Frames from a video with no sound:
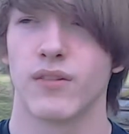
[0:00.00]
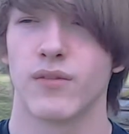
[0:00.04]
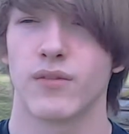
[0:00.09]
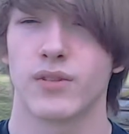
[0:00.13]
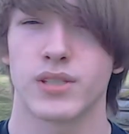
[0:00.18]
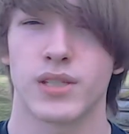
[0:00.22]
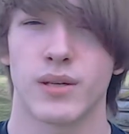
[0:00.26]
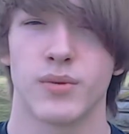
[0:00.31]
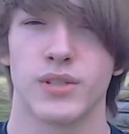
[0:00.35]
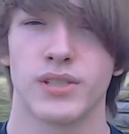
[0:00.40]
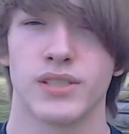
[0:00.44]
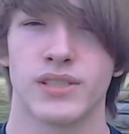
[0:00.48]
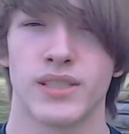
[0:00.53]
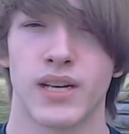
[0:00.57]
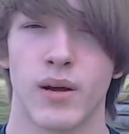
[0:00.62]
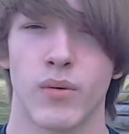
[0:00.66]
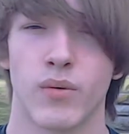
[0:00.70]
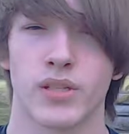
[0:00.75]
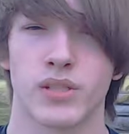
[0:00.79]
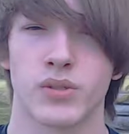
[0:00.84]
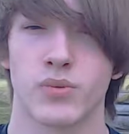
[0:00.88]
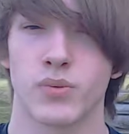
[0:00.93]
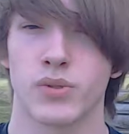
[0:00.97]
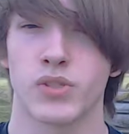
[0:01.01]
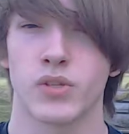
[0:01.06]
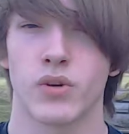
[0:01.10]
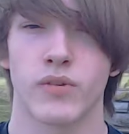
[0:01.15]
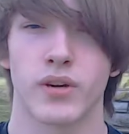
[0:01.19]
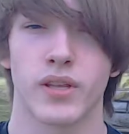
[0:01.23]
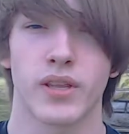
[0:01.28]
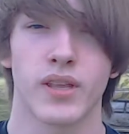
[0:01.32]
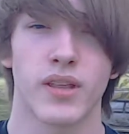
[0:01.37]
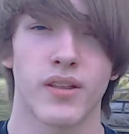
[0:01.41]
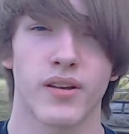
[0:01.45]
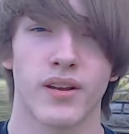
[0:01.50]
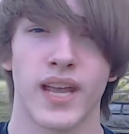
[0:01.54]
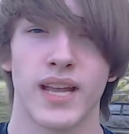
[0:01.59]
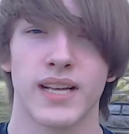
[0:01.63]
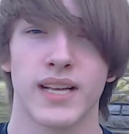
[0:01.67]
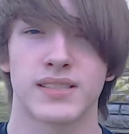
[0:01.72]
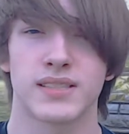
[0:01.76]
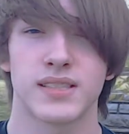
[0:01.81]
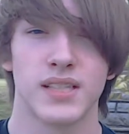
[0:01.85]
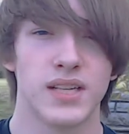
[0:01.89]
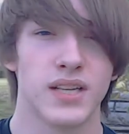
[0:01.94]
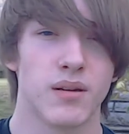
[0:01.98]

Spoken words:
for some reason I wanted to switch it over to the other case,